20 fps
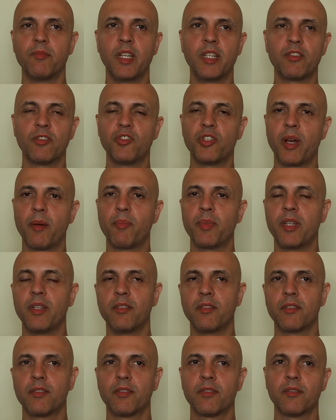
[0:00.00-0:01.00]
into
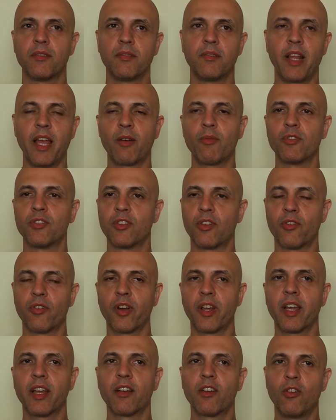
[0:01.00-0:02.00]
Japanese language
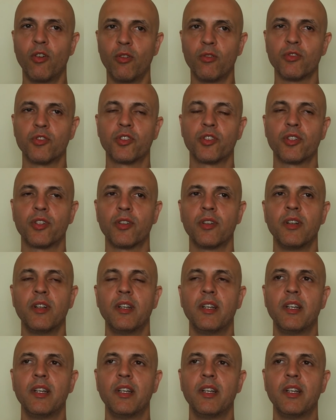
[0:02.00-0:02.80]
learning and culture,